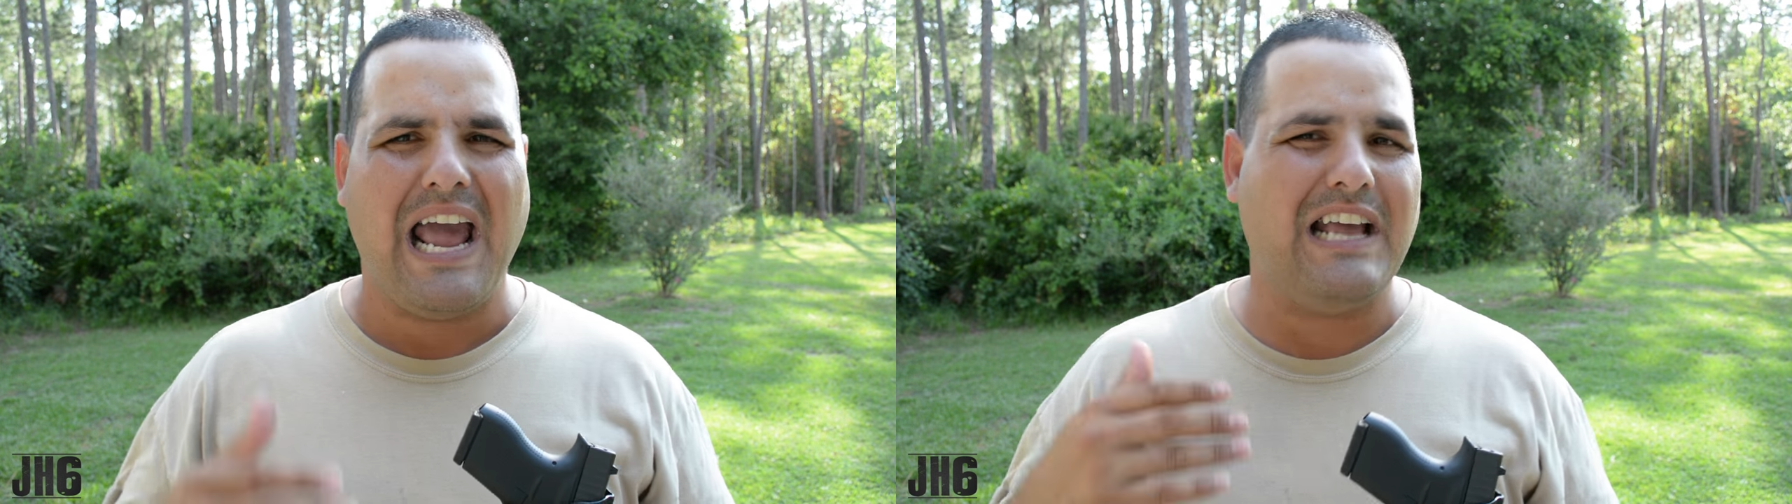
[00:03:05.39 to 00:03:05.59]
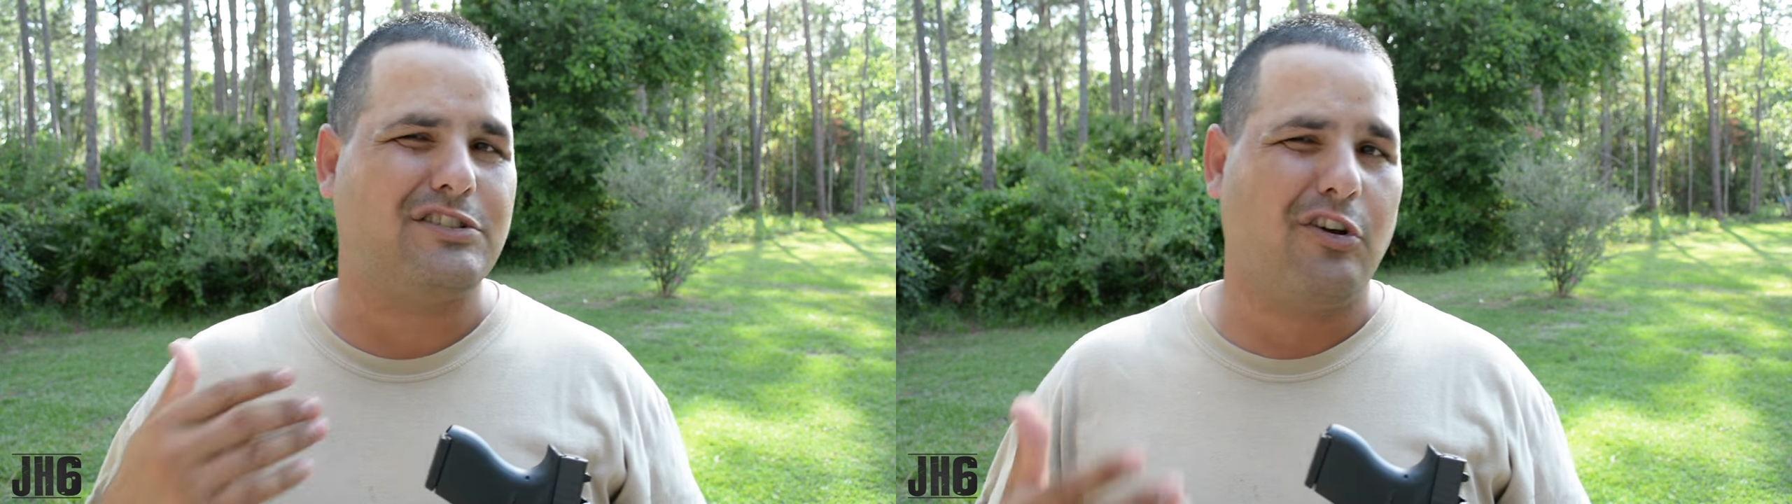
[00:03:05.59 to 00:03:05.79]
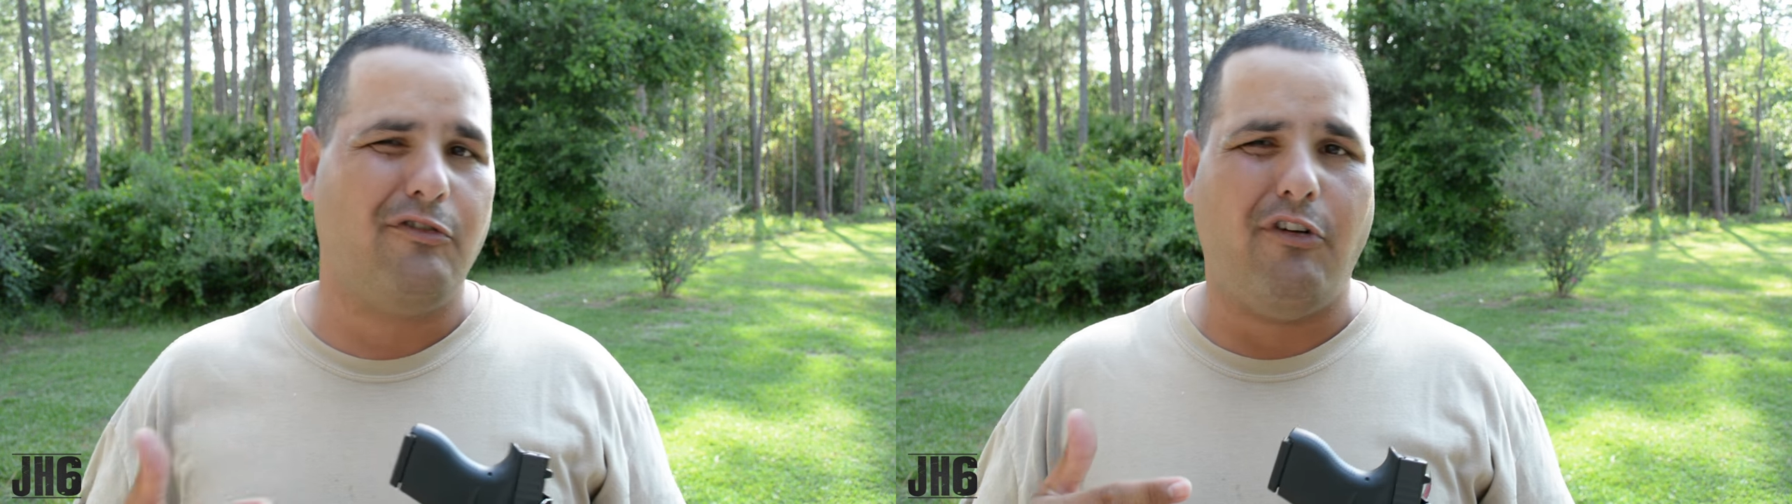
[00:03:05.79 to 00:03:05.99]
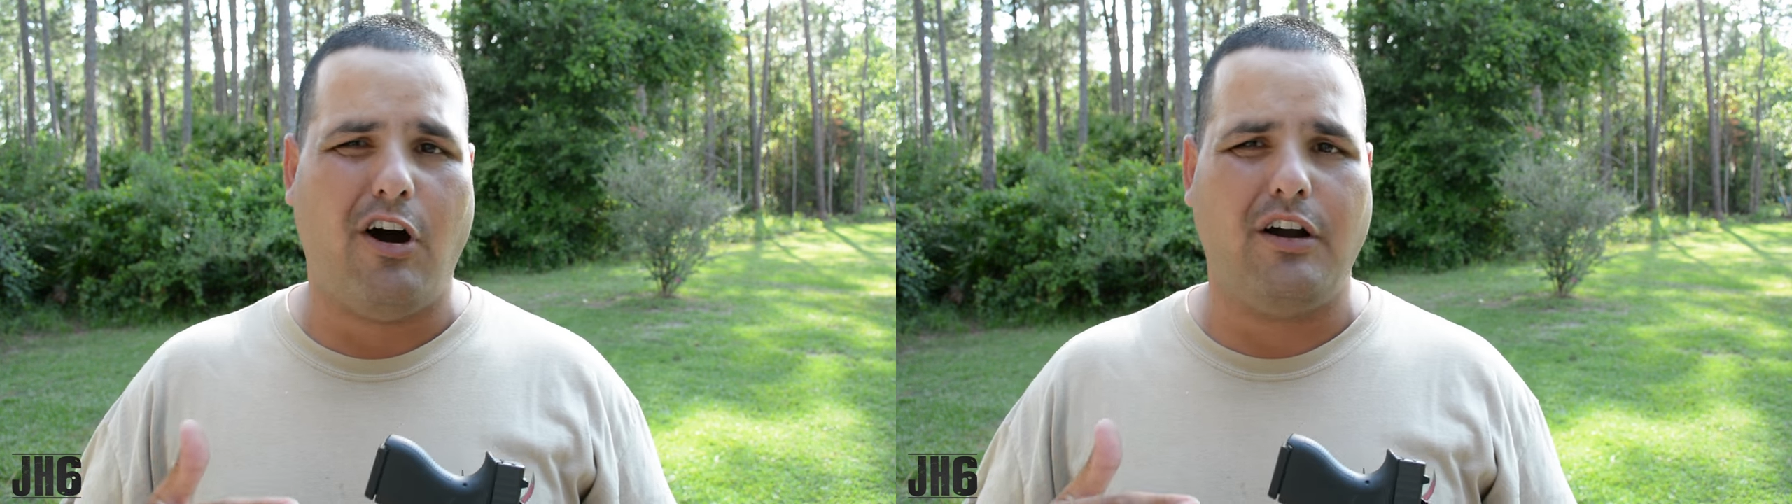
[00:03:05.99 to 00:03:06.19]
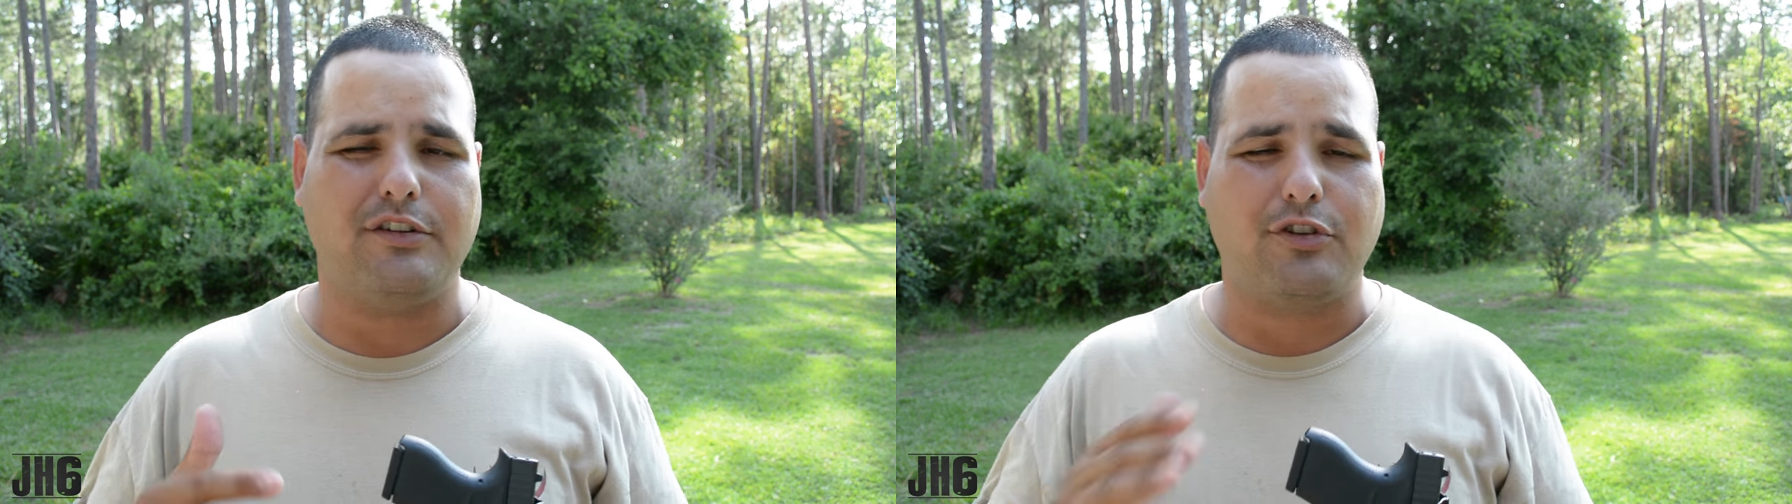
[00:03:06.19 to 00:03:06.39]
And so
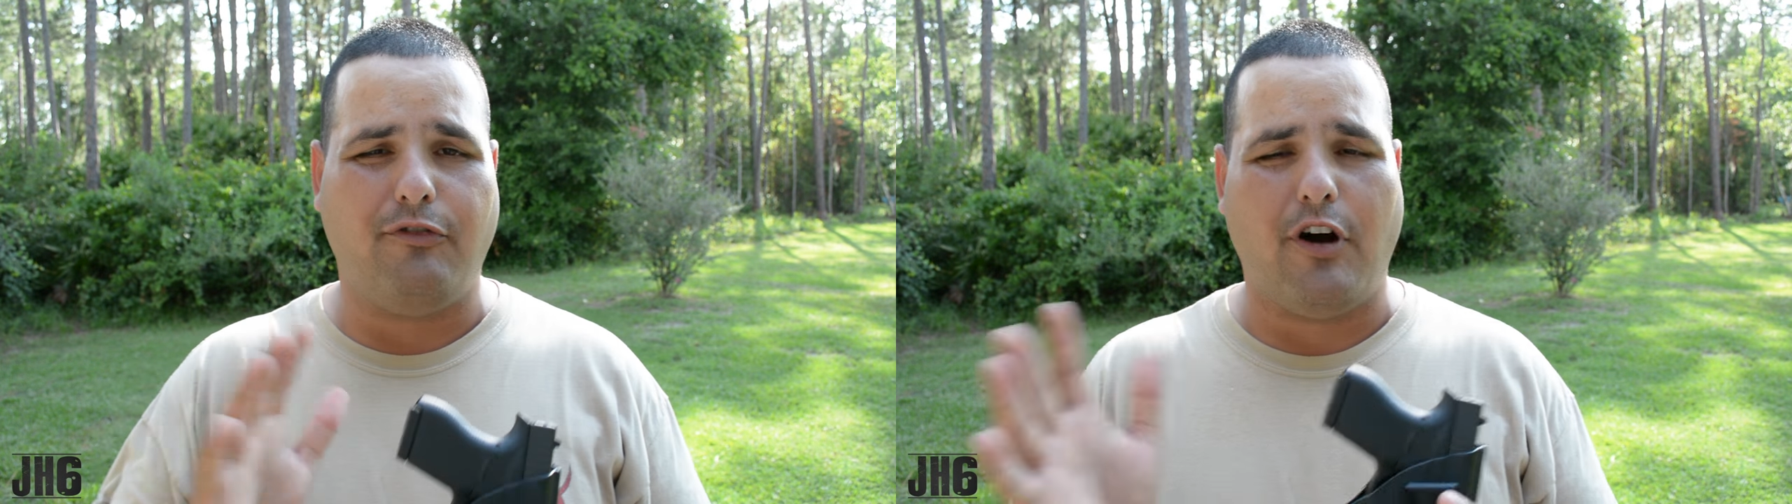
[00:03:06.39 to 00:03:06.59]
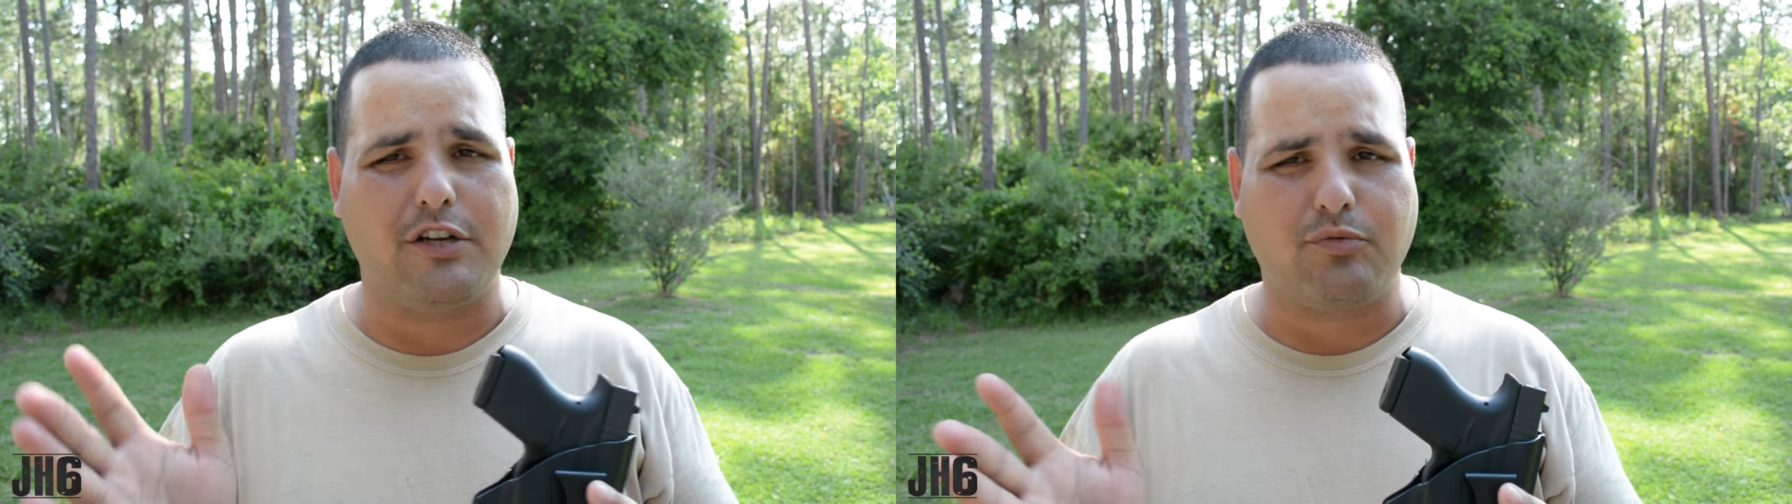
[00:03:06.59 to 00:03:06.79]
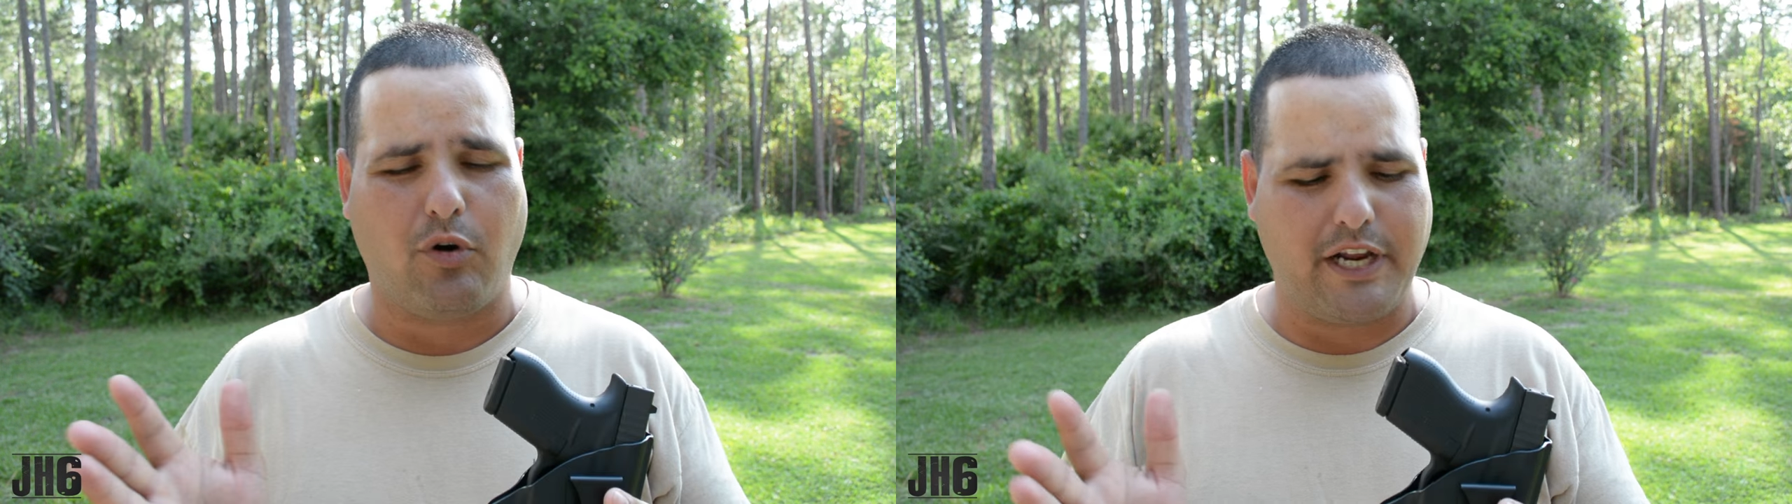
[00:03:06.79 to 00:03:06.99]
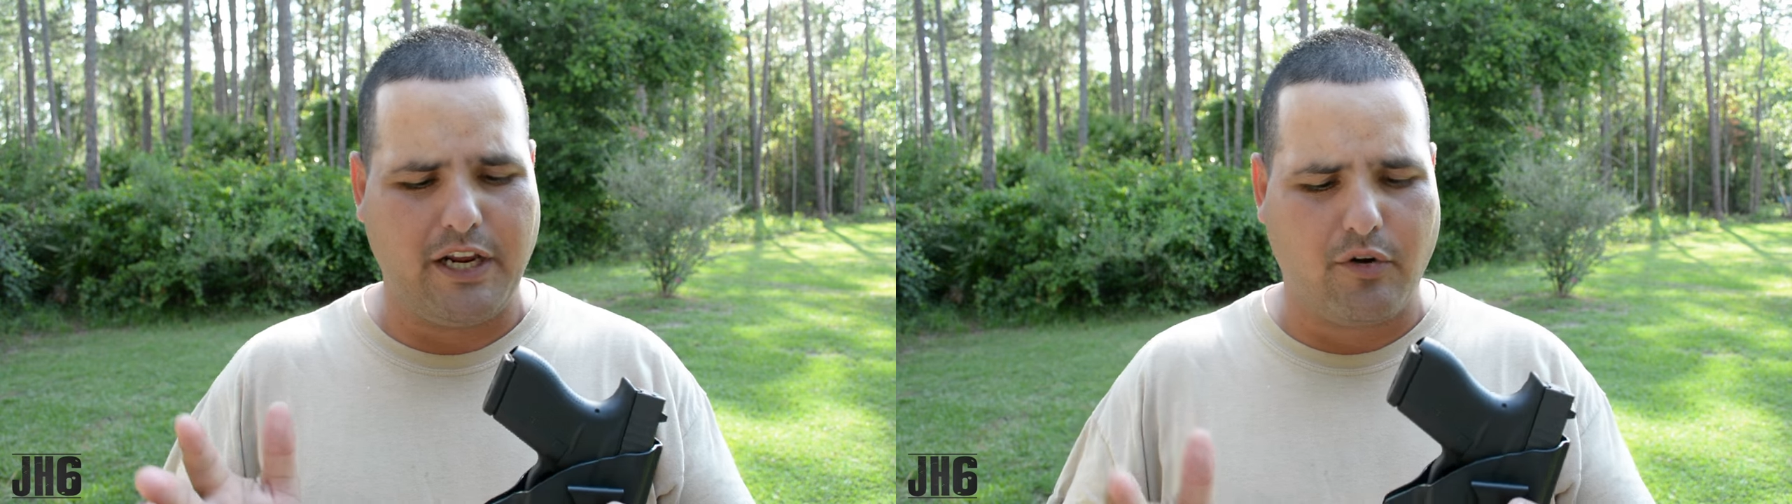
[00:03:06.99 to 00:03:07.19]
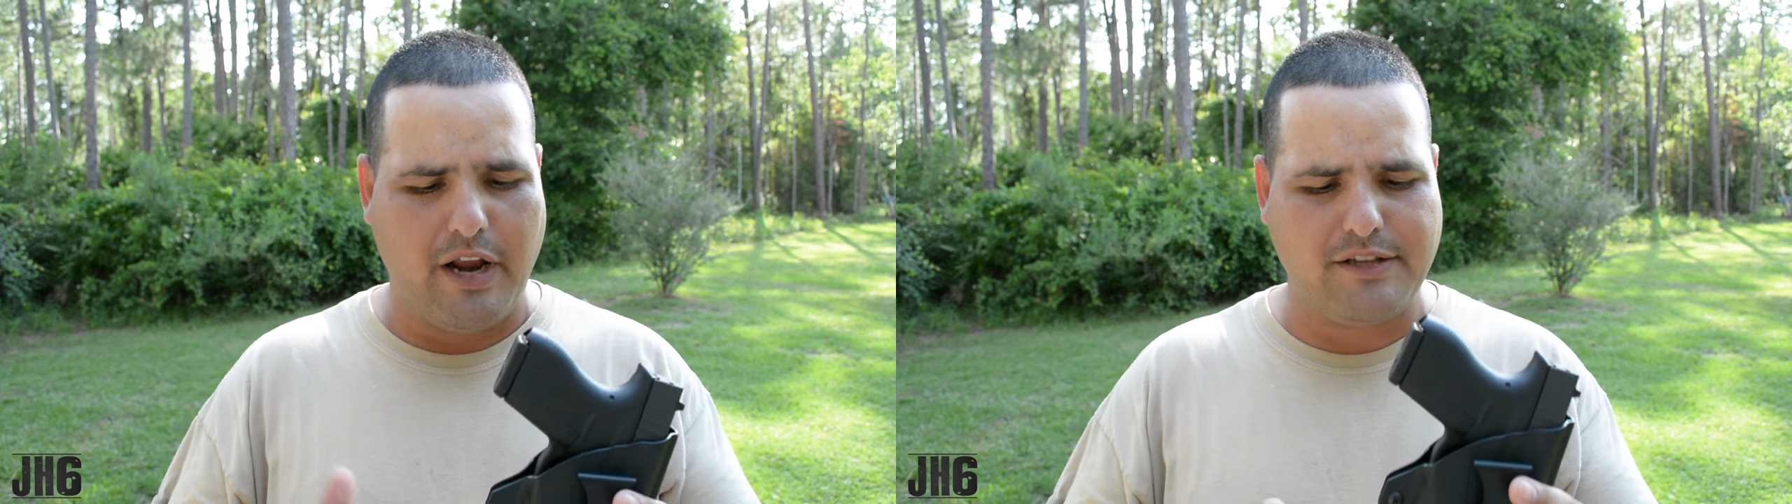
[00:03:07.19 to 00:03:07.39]
far it's
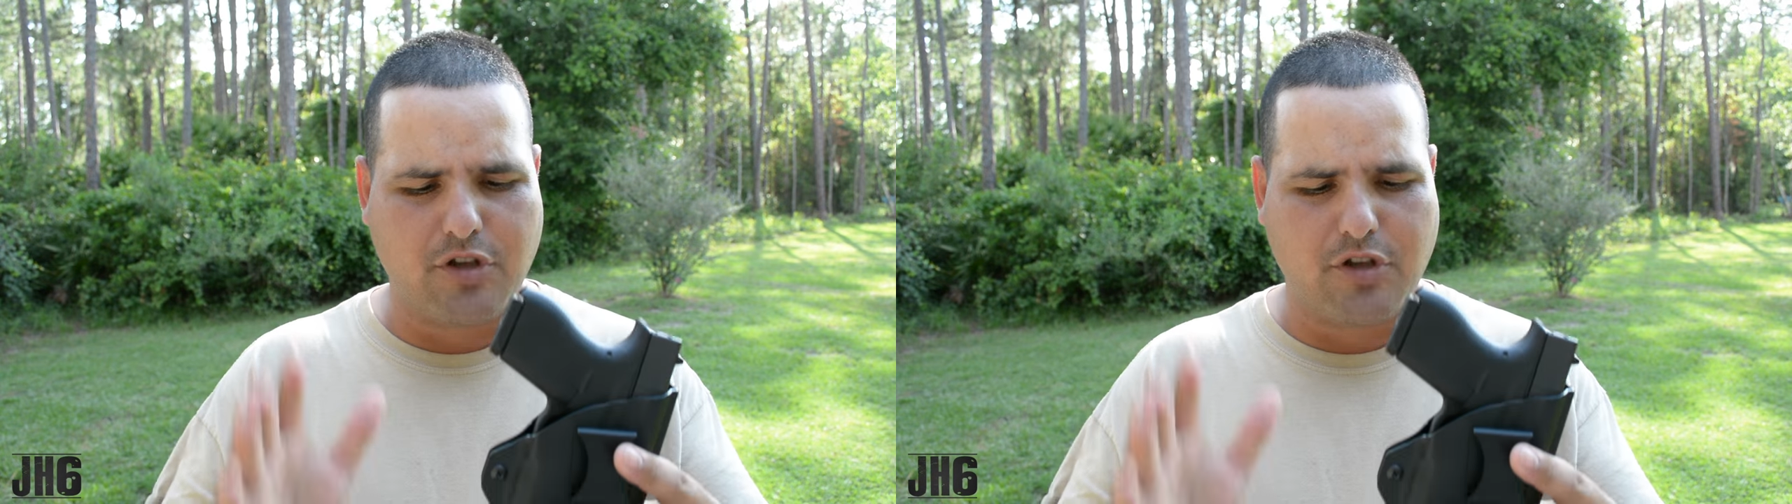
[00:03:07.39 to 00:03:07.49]
working great.